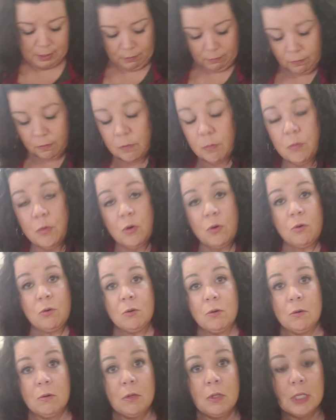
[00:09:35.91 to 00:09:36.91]
and
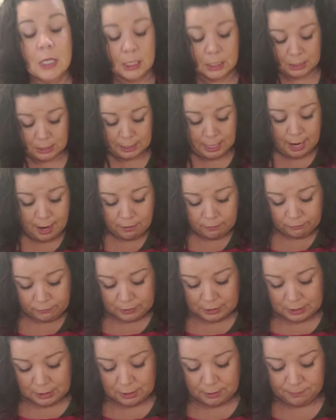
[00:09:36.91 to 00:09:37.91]
smooth and
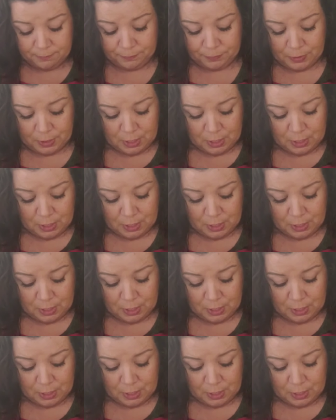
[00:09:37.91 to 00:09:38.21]
elastic.